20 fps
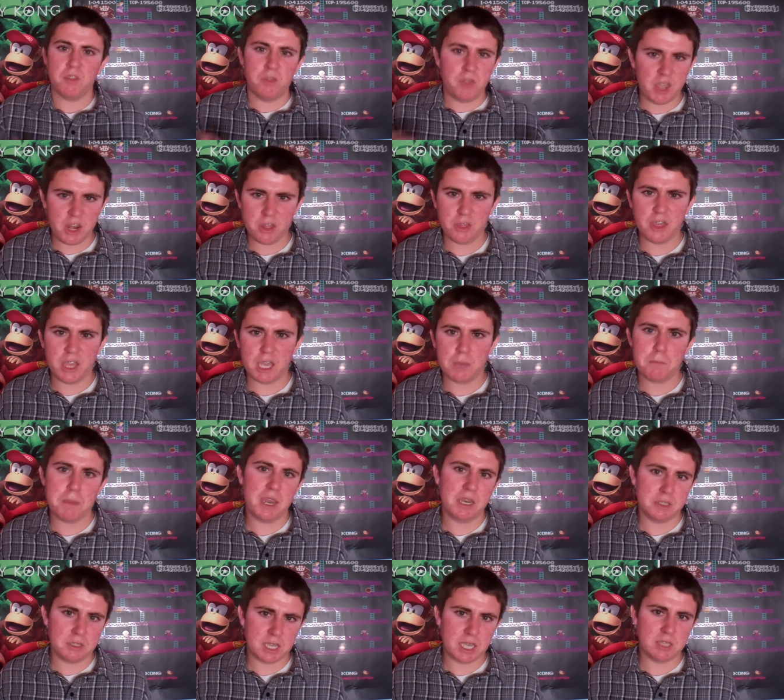they didn't think it
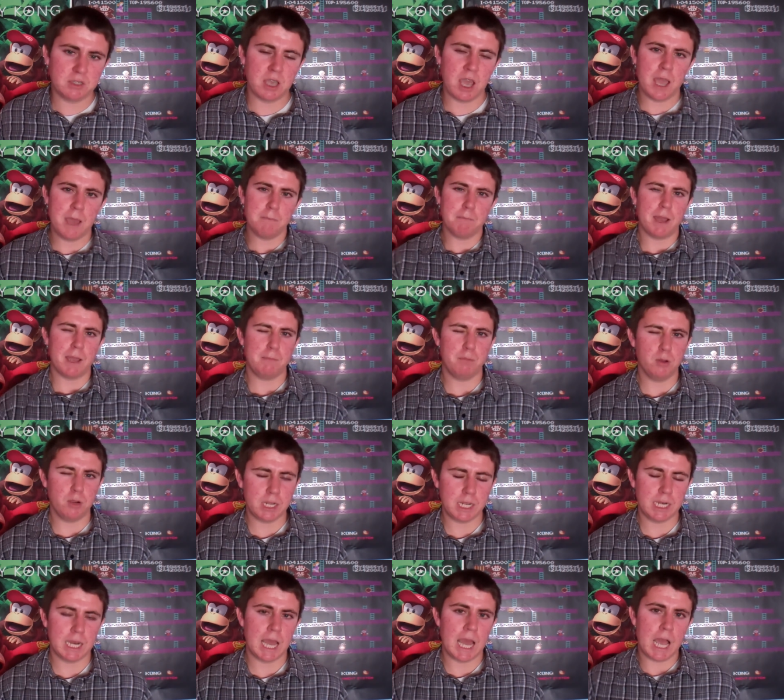made sense by
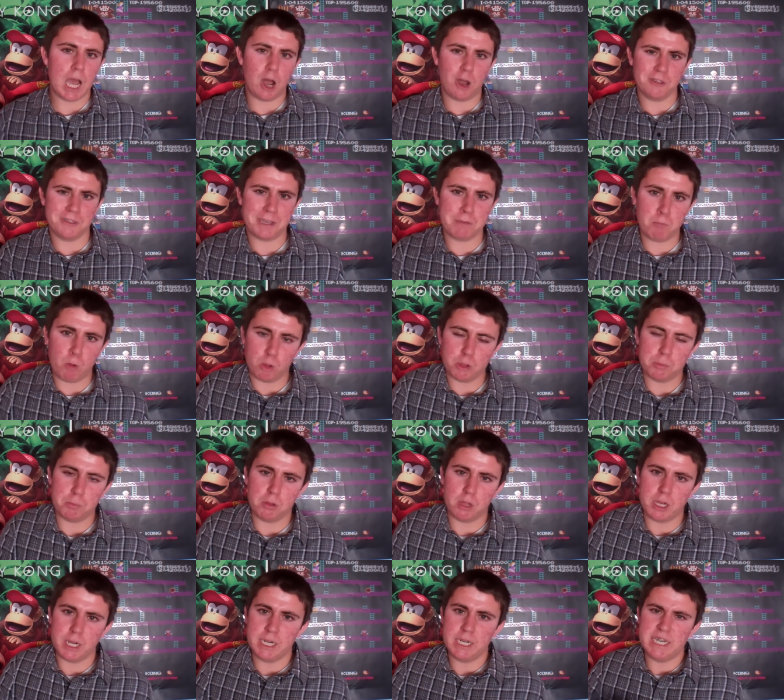putting online
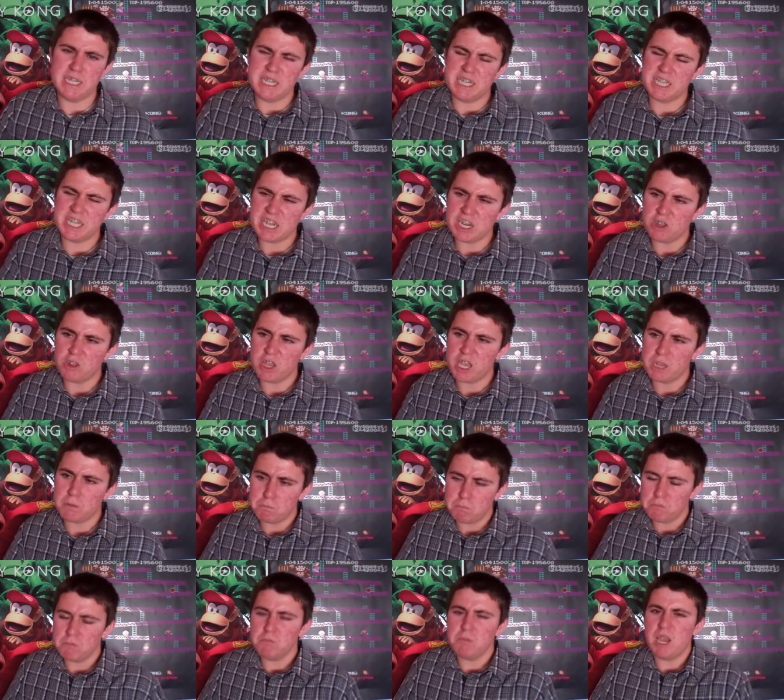multiplayer in Nintendo Land.
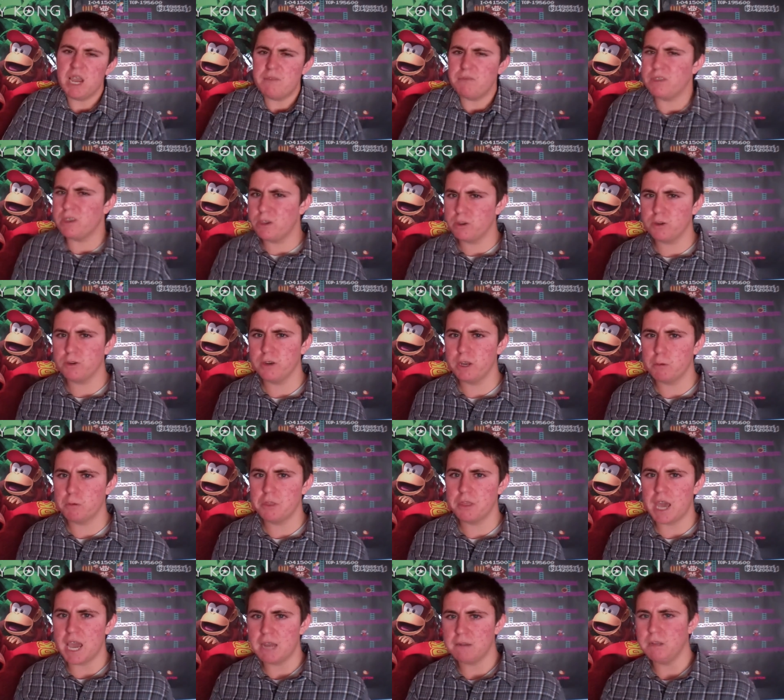I have to agree with
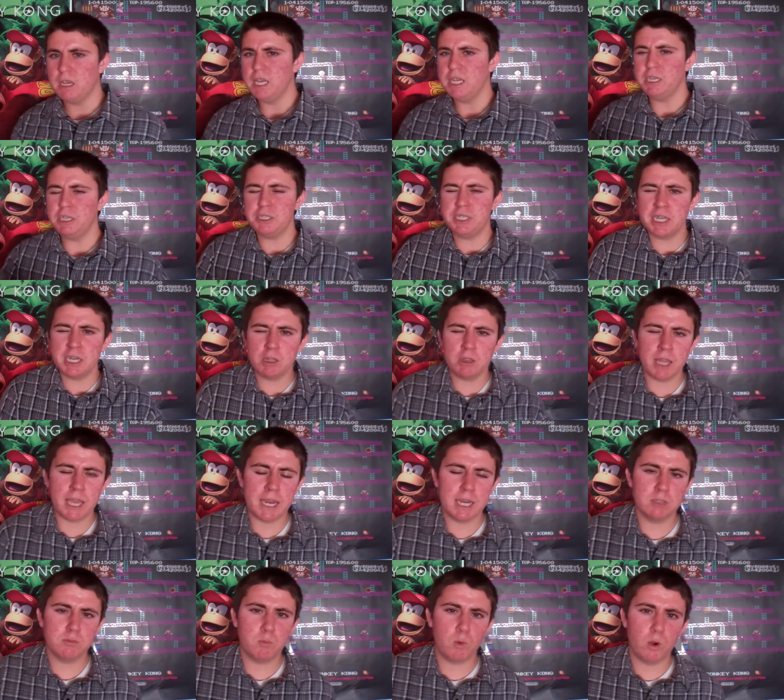that. Nintendo
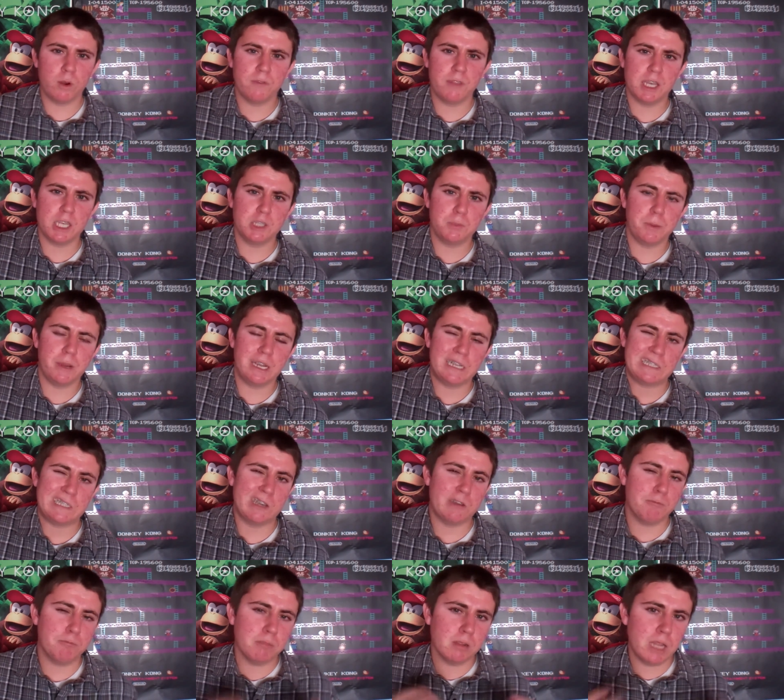Land is more of the experience
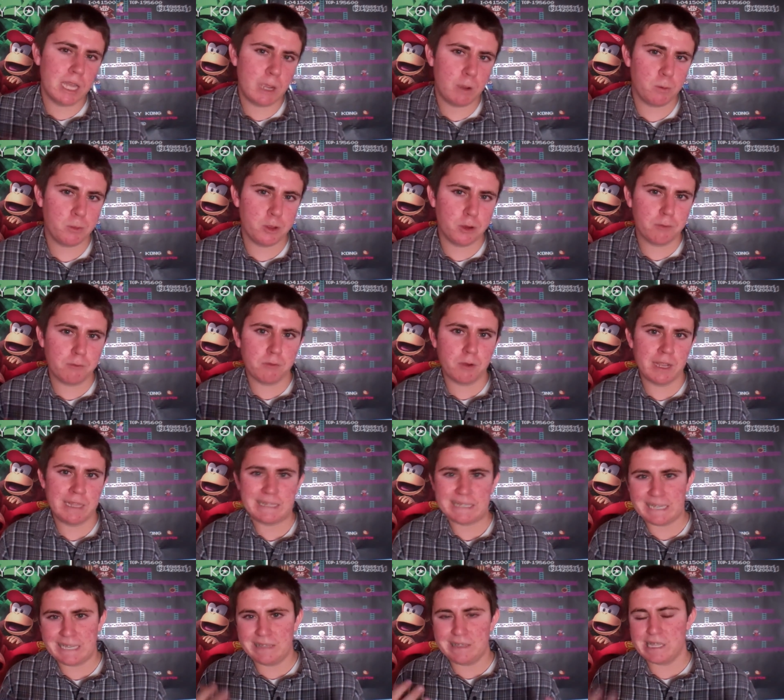of playing with your
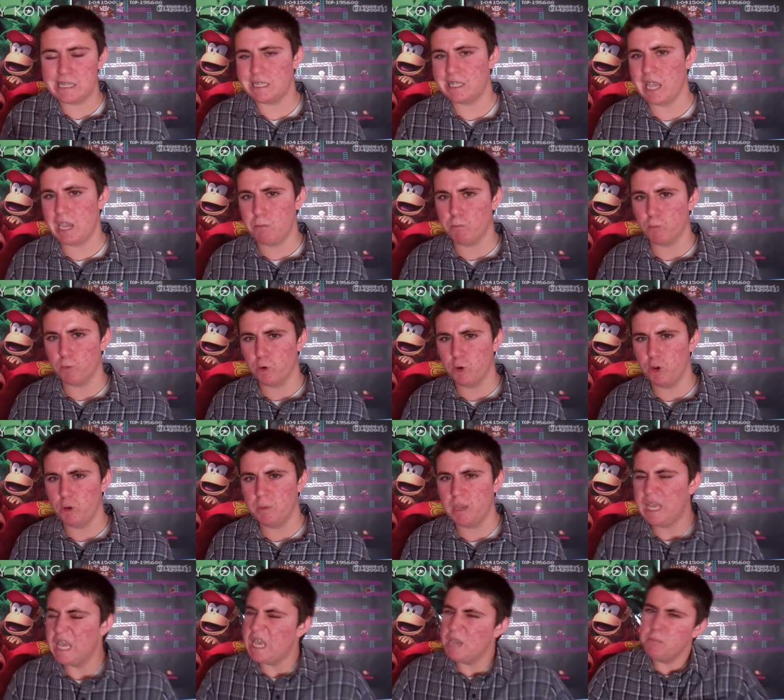friends in the same
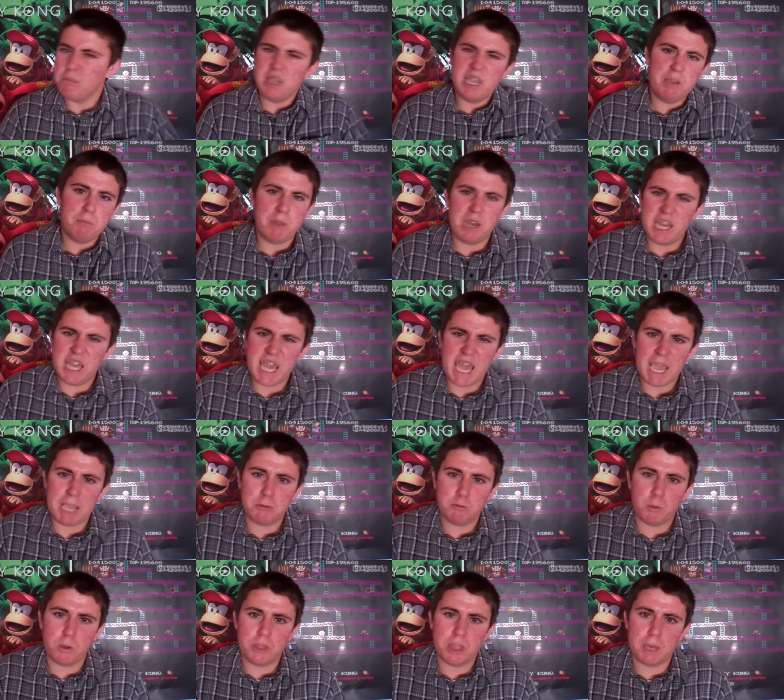room, playing mini
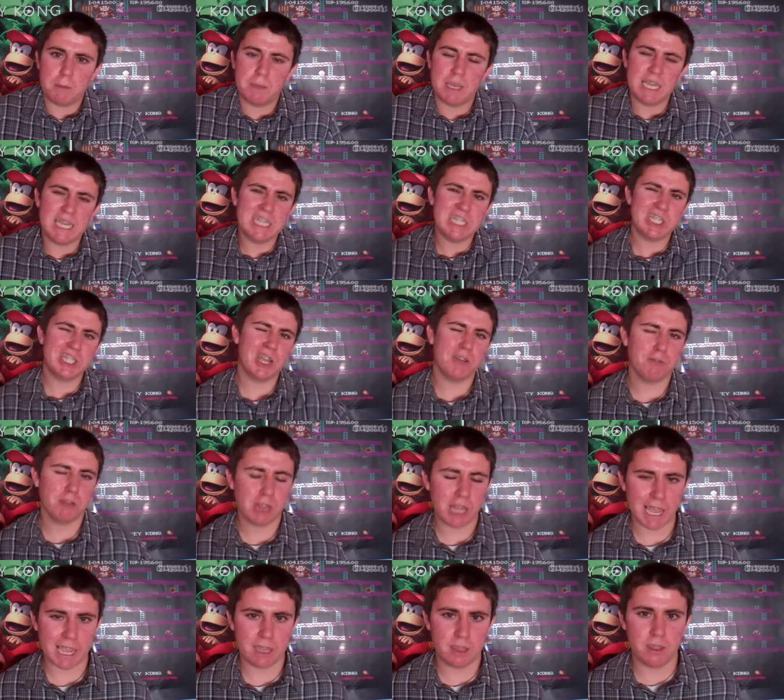games with them, stuff
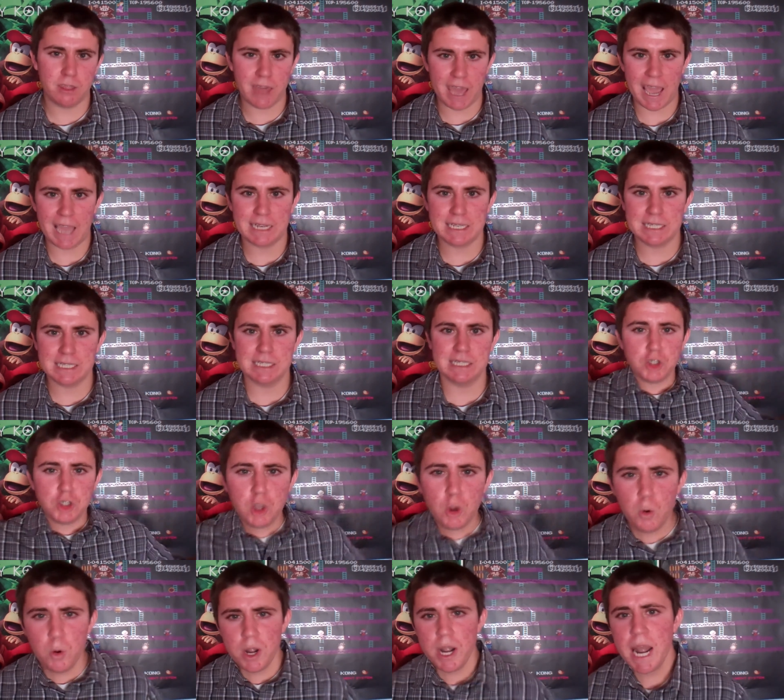like that.
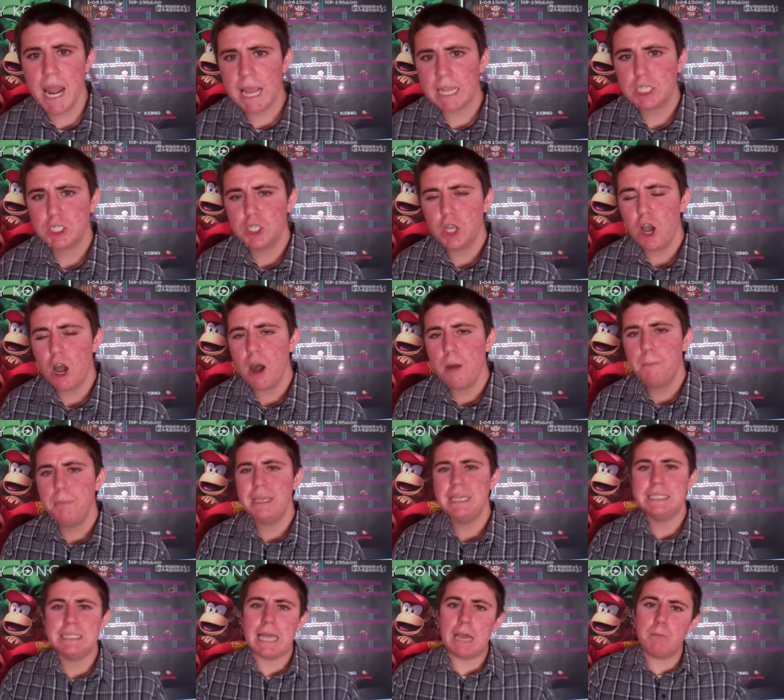So next up
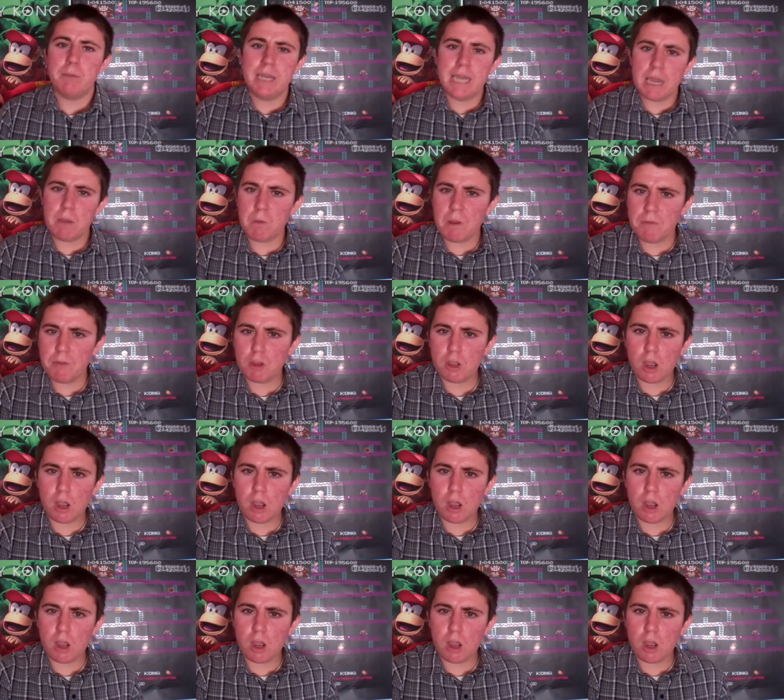is that we now have the